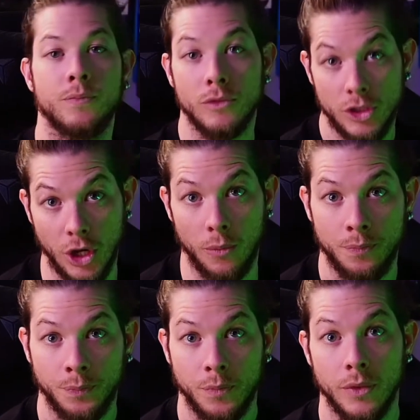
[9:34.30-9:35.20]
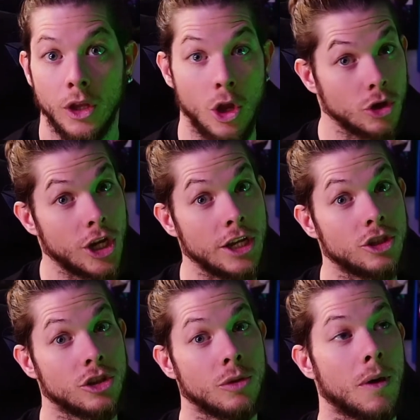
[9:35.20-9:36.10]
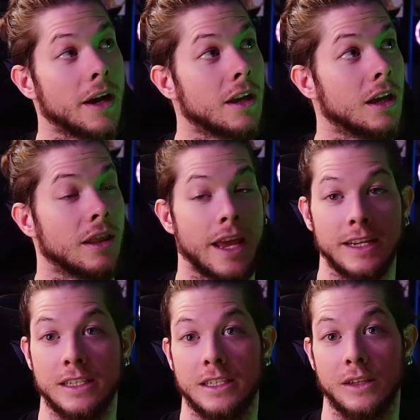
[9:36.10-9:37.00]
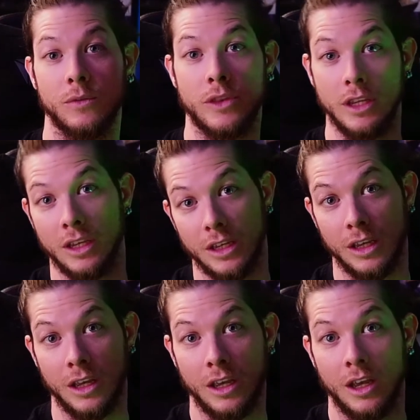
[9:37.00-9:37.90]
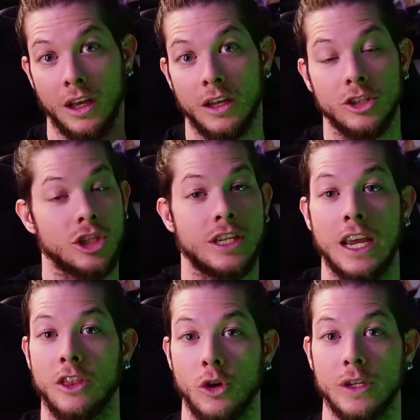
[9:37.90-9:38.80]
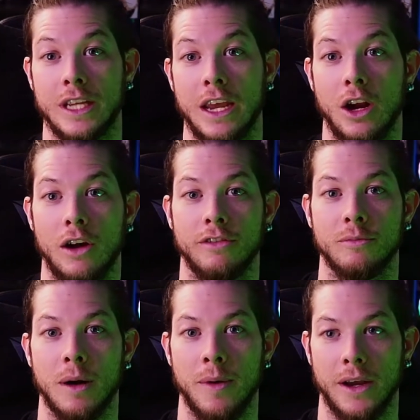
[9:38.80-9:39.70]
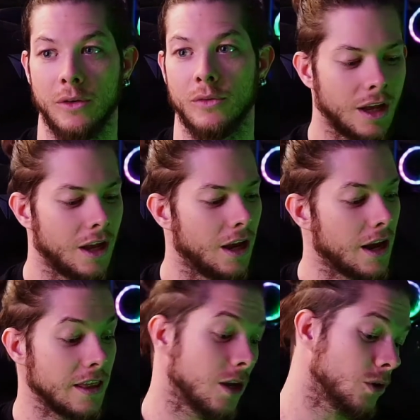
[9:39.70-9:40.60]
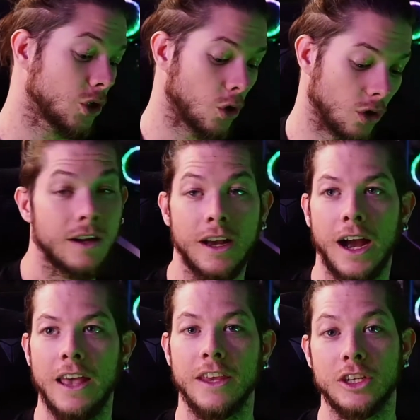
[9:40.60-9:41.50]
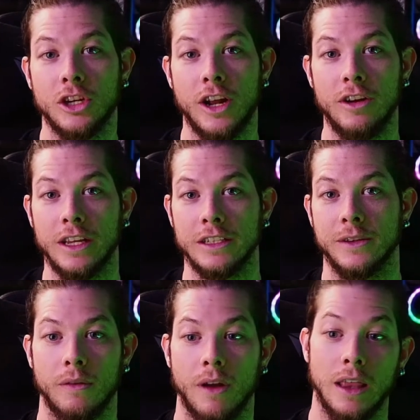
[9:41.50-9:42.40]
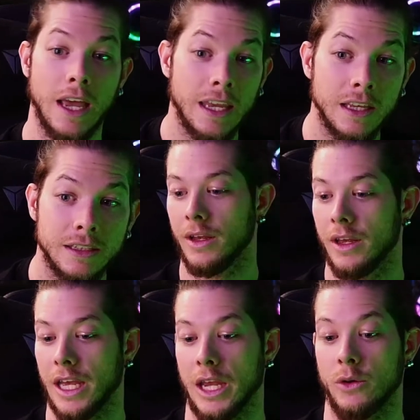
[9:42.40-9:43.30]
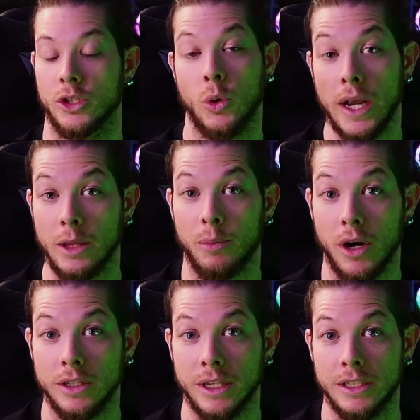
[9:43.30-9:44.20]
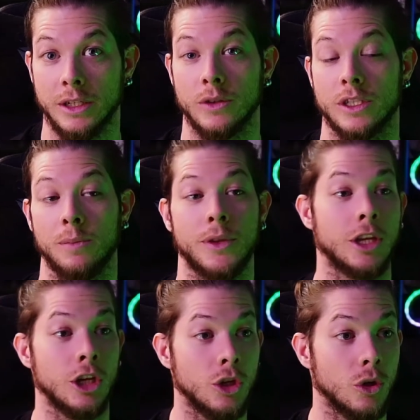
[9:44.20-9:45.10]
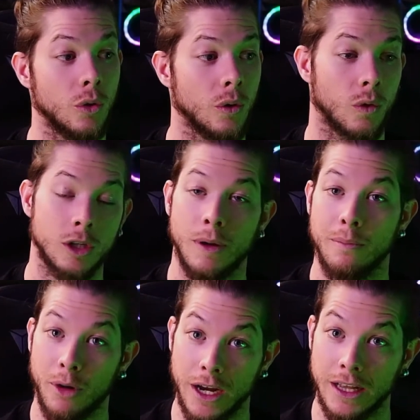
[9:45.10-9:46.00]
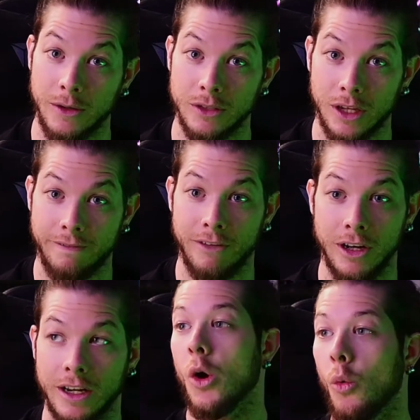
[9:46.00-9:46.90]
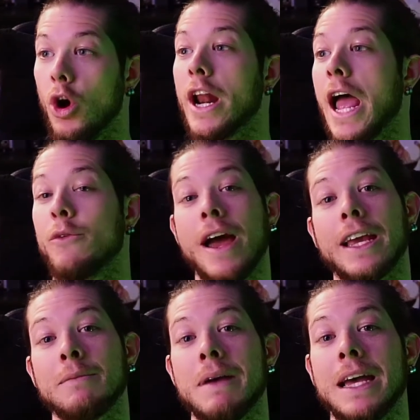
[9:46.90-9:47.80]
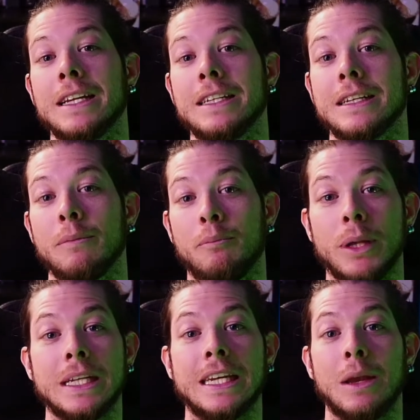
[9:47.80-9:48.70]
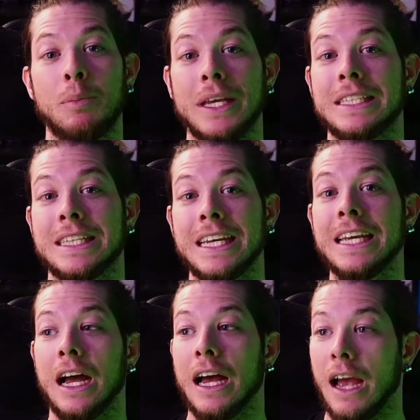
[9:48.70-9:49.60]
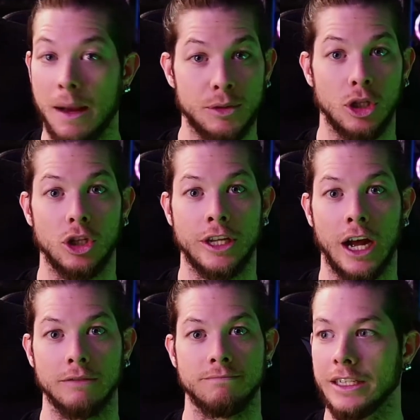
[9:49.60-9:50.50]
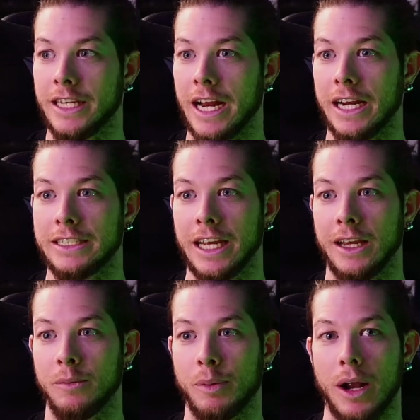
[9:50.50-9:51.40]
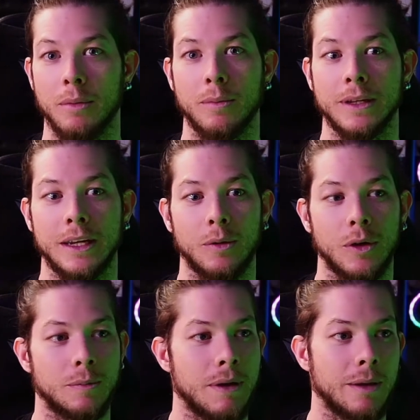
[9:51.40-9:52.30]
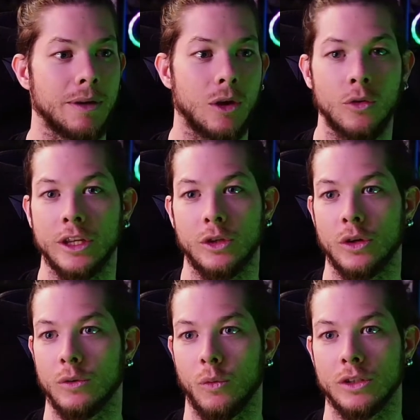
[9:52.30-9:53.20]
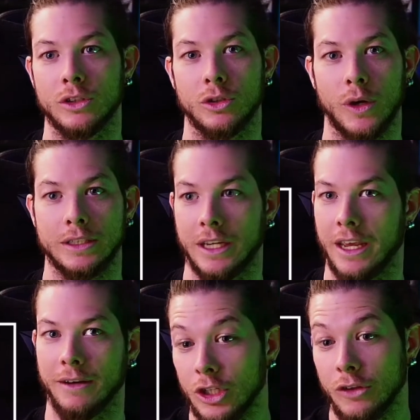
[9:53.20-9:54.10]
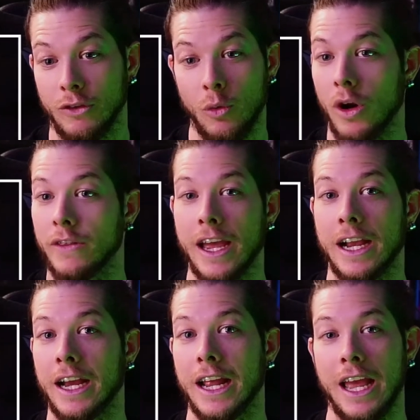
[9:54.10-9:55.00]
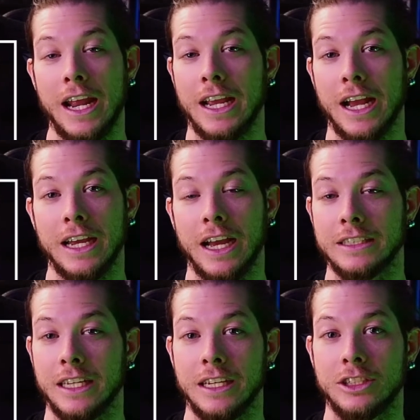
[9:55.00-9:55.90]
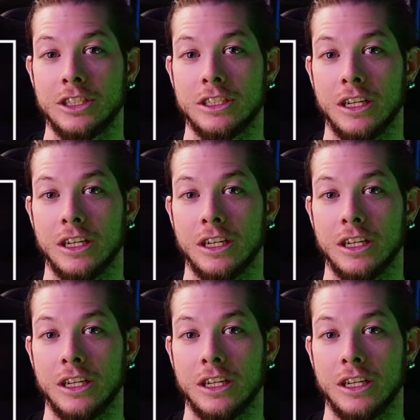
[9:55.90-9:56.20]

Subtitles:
So, no changes in the mic. That's just taking the noise gate off of my microphone. I think it was cool. I think it turned out neat. I like it. It was quite the process. It was something new. It worked my brain. That was a lot of fun. Would I recommend building a PC? Absolutely not. 10 out of 10, probably would maybe only do it once or twice again. You want that kind of headache? I say just